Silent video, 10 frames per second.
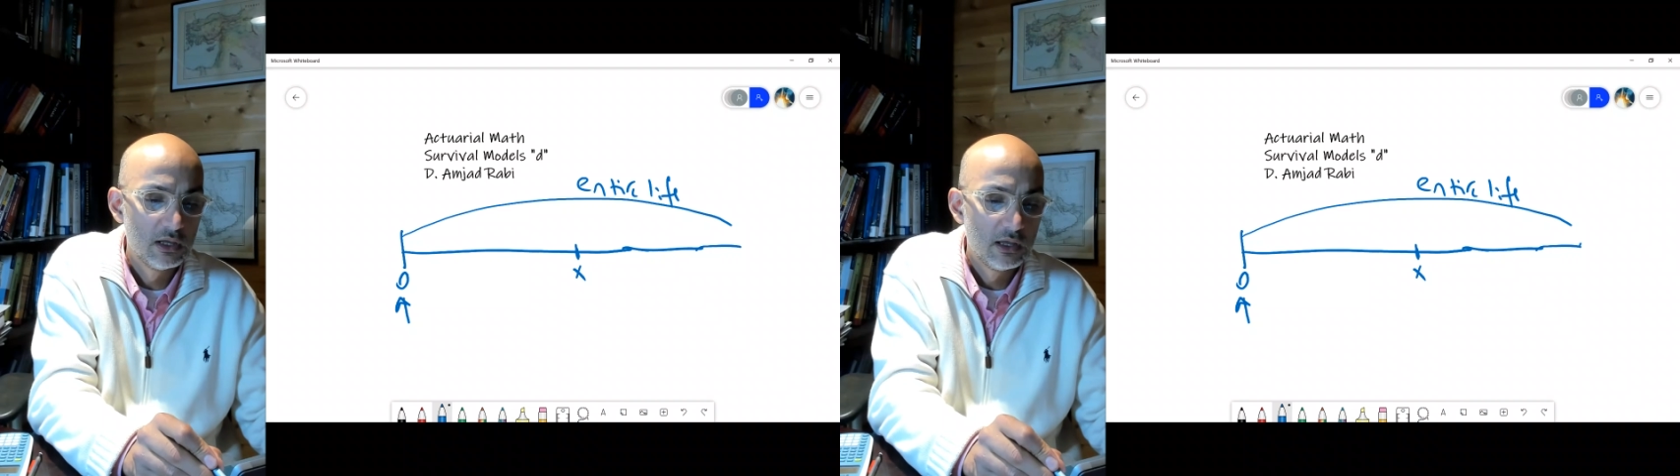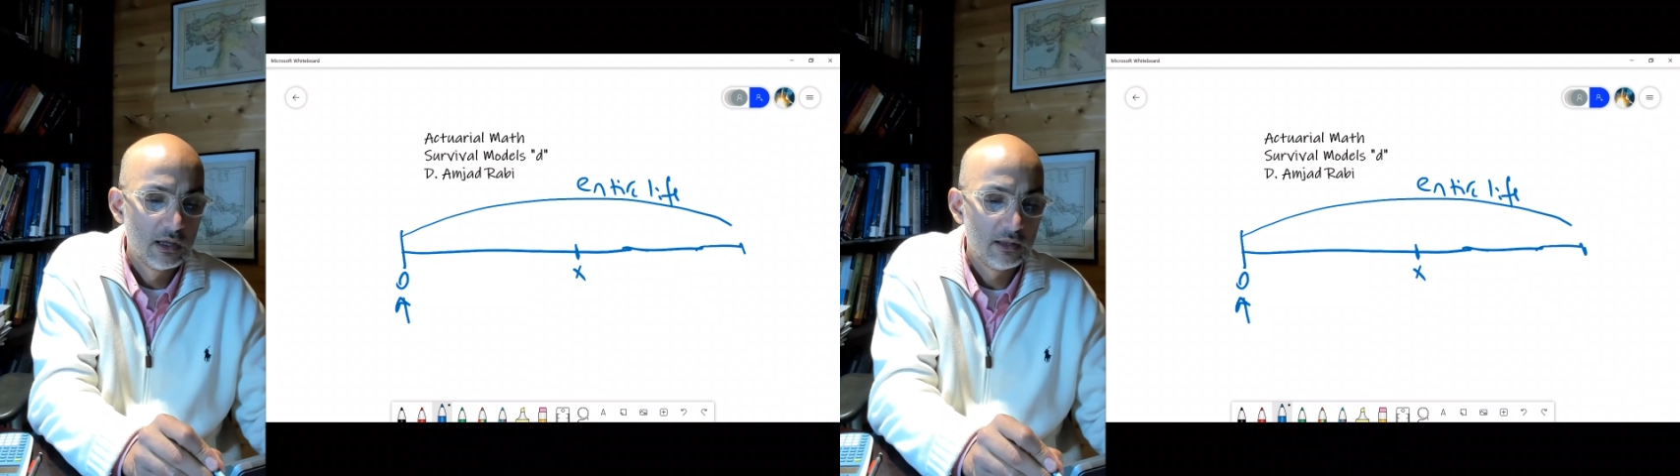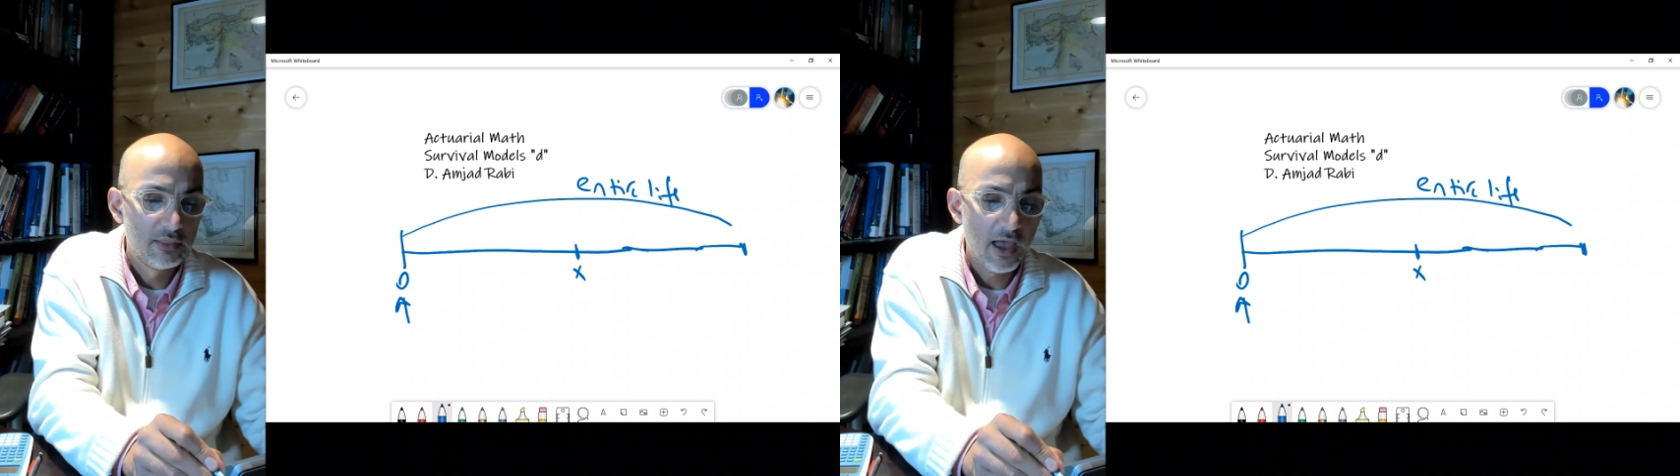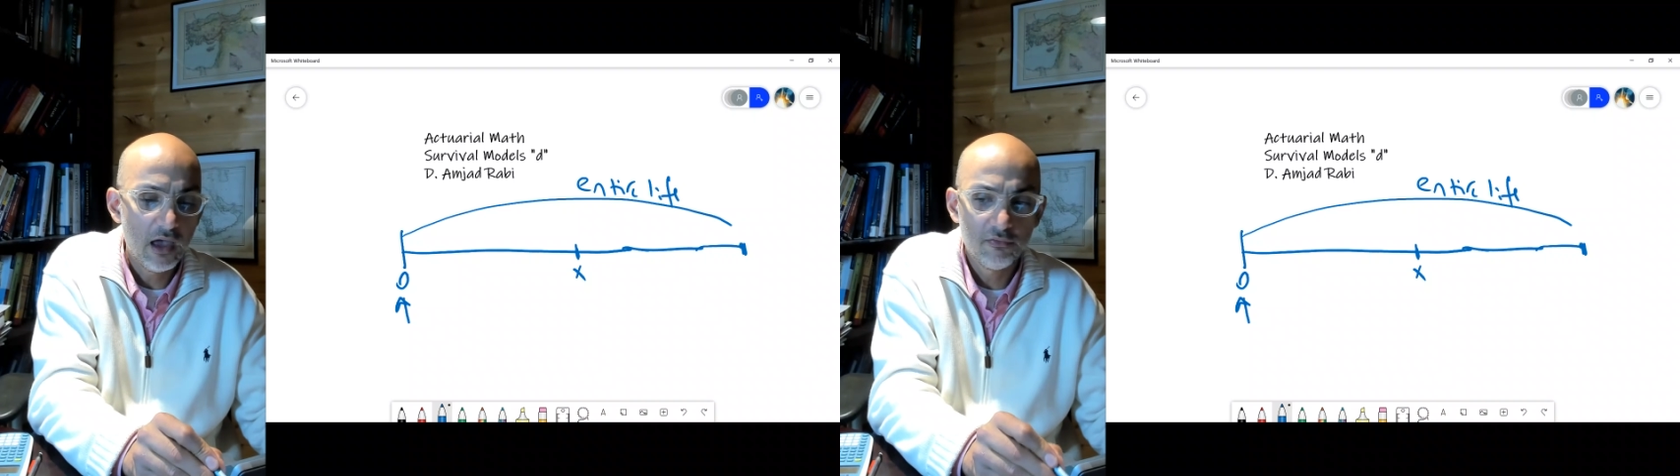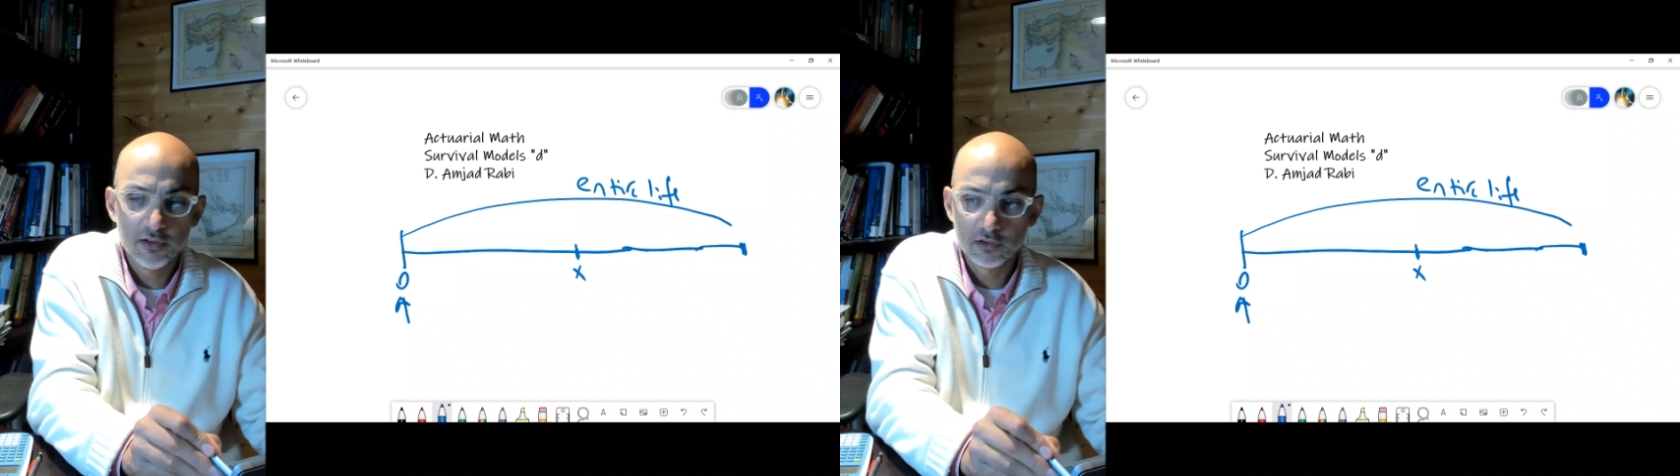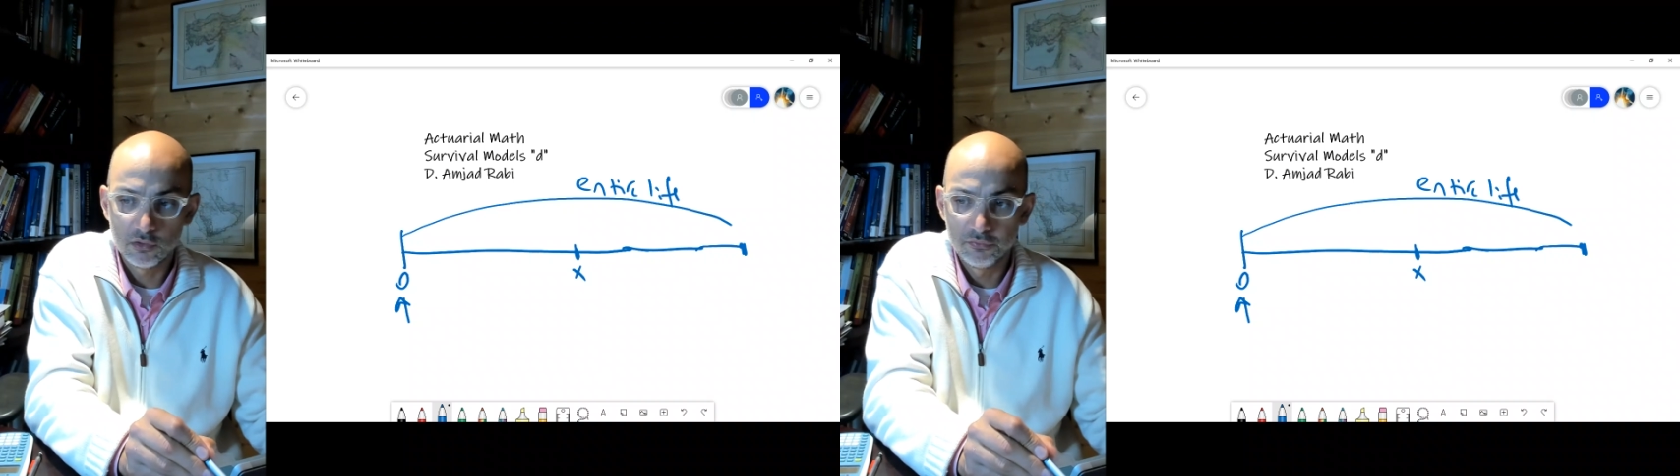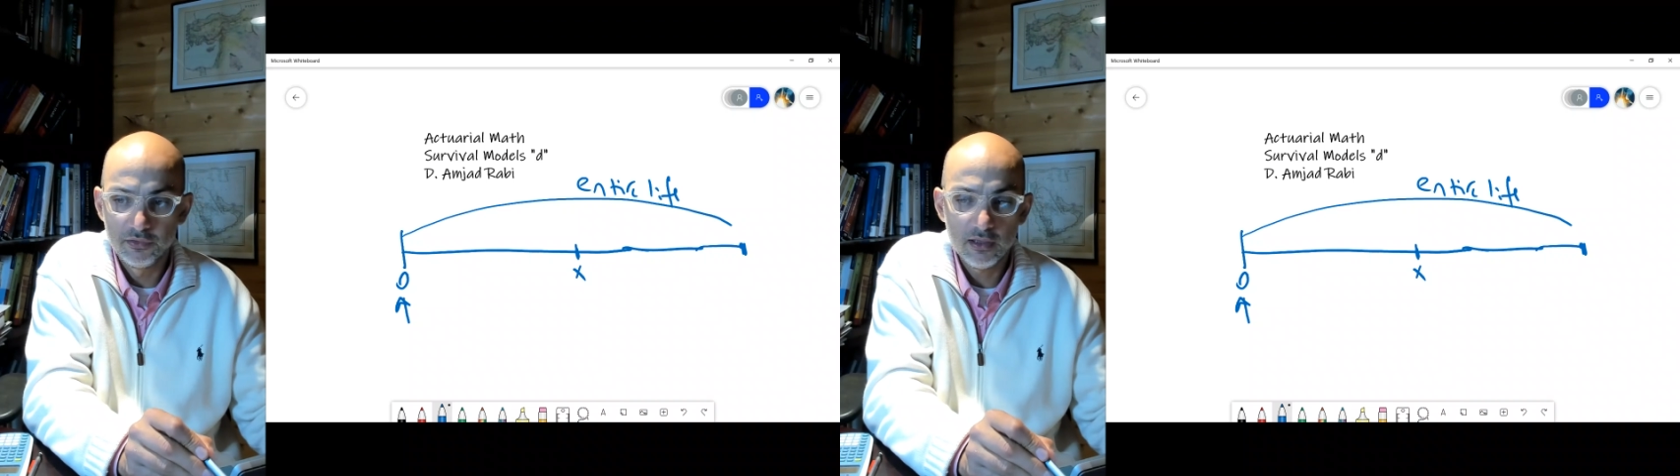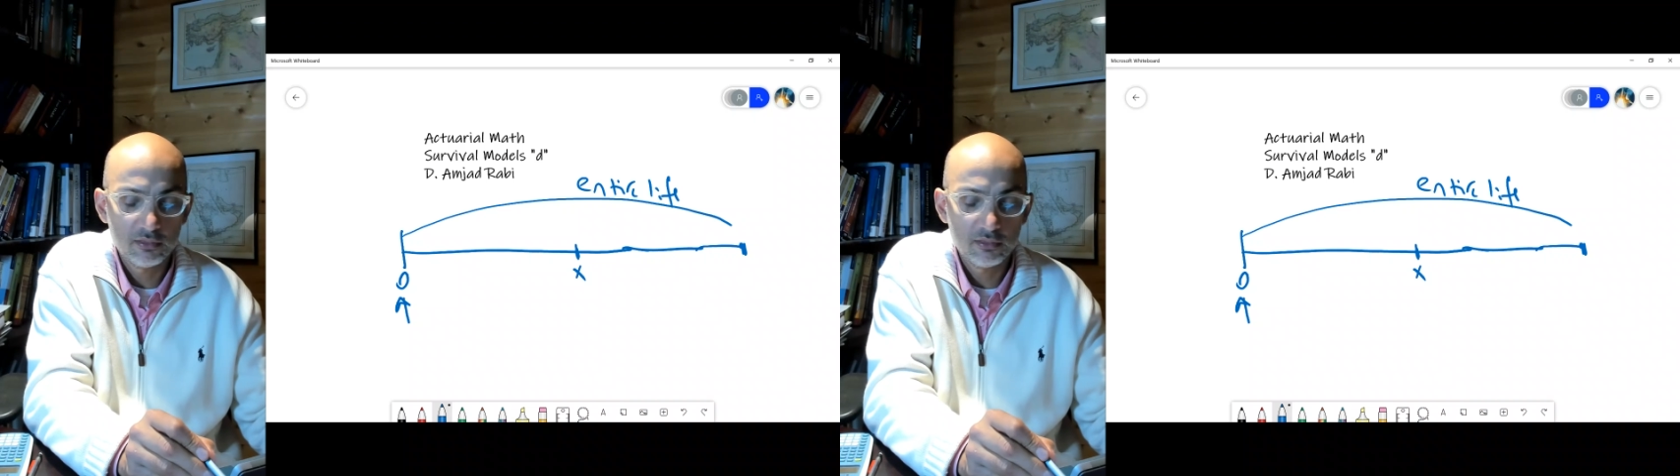the event of death,